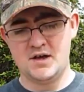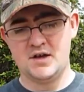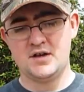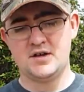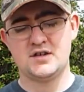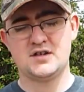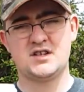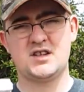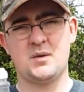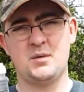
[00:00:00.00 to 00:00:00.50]

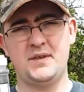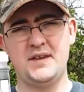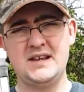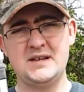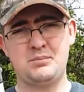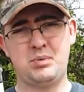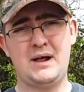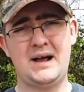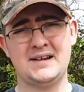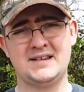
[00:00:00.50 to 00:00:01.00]
So with
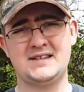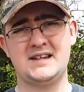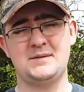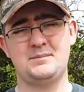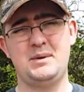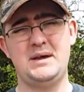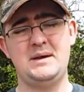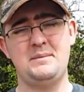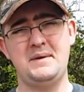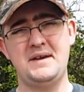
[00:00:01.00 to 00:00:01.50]
these plastic
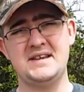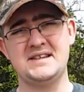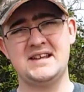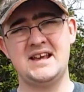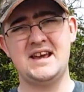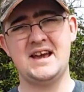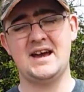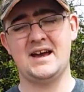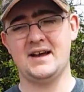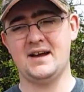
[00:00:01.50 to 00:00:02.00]
BBs
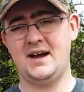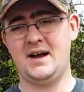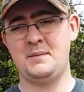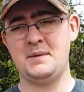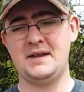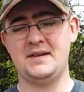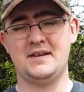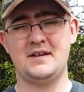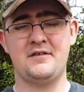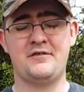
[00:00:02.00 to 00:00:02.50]
here, I
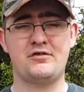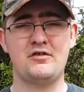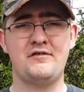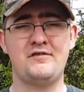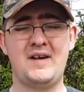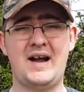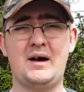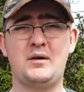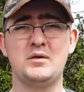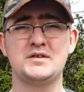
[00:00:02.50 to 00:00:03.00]
mean, for
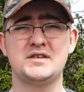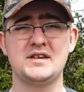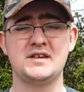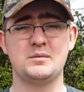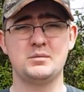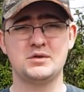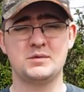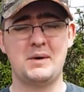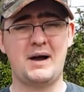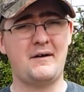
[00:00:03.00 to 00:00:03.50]
1,000 it
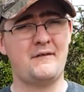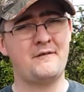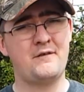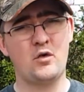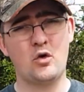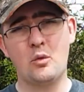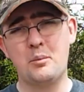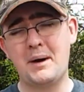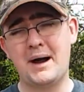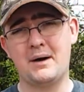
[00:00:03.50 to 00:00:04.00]
was about
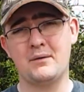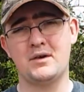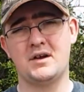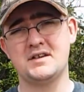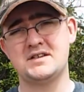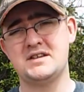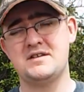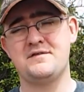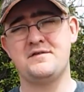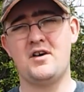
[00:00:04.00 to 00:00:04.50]

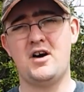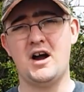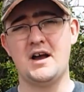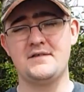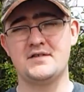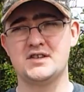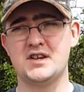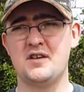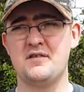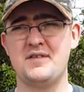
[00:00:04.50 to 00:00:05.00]
£4.95,
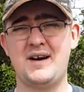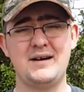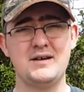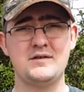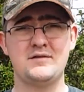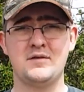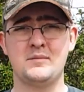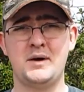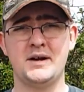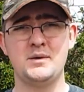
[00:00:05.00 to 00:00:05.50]
so value
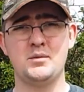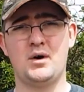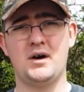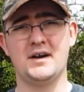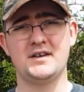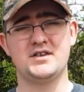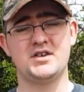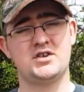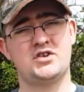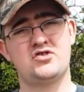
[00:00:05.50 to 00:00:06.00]
for money
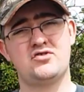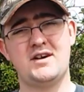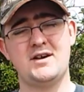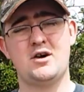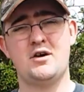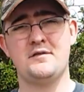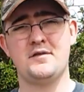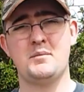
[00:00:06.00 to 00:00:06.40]
wise, straight off the